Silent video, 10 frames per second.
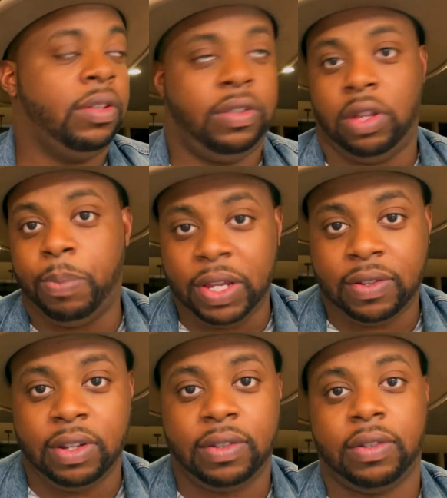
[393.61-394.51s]
to the
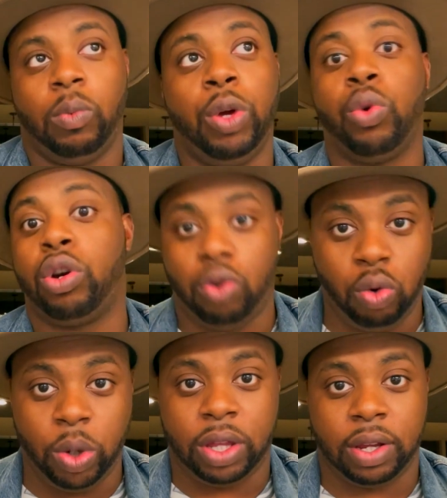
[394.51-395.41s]
business, we were cool
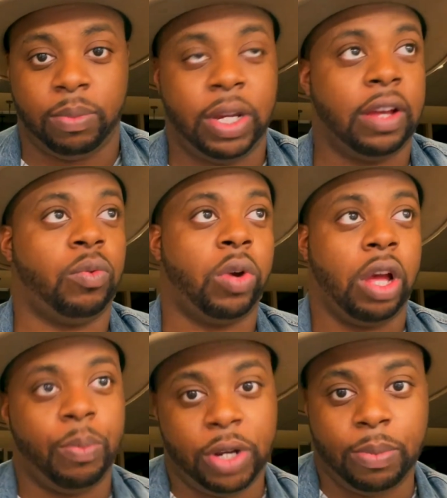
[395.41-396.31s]
with it because we're
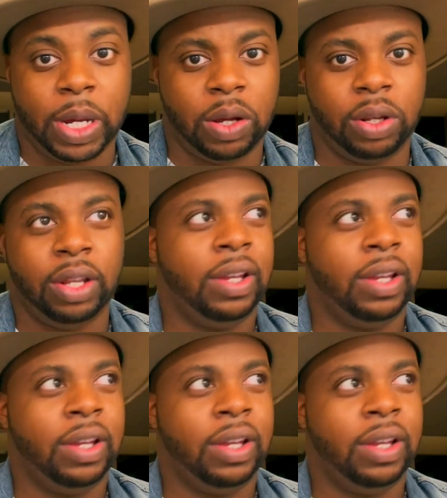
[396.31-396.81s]
helping them out